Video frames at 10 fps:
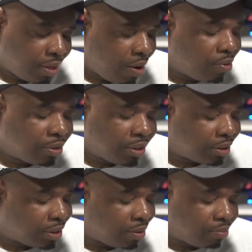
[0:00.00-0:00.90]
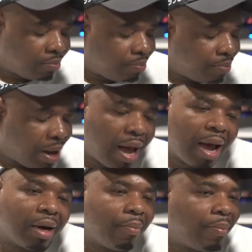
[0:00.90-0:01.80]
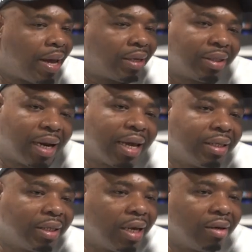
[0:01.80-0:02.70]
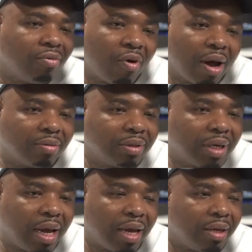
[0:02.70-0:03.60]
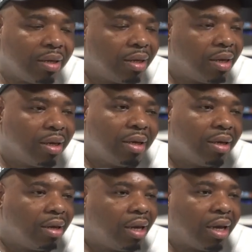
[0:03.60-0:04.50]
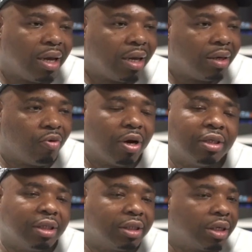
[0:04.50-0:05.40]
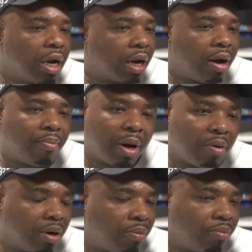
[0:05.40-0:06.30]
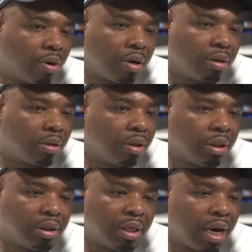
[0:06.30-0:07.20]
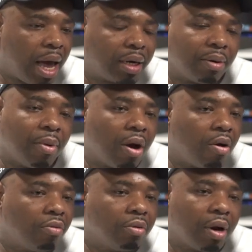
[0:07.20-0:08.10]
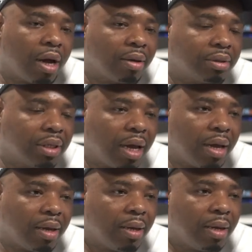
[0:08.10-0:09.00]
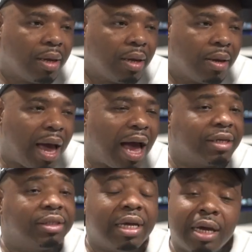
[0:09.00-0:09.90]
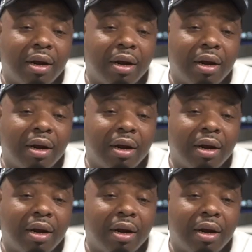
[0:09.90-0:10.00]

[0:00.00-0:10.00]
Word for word: it was just some behind the back snake shit, you know what I'm saying? And, and really just snuck up on him, bro, and just knocked him out, you know what I'm saying? I still